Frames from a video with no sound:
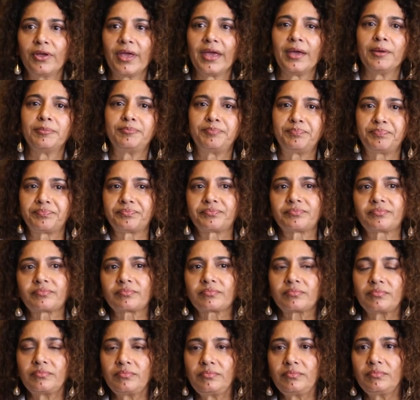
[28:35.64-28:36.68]
okay.
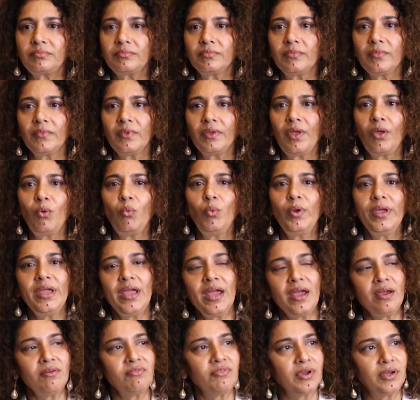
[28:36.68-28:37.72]
We
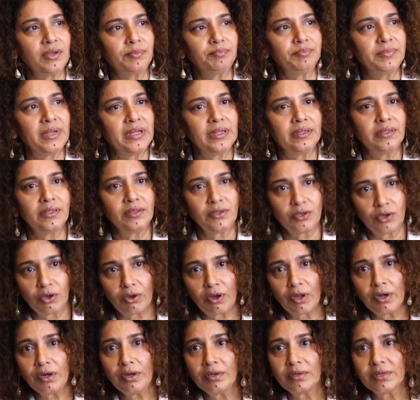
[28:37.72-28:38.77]
have, you're
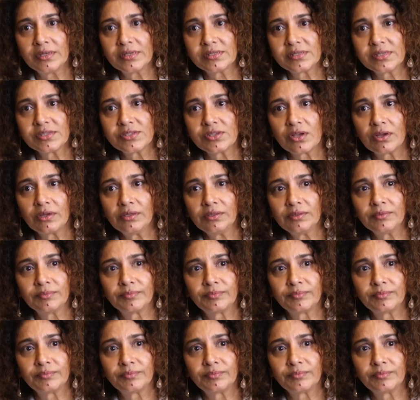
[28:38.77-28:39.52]
on? Is this on?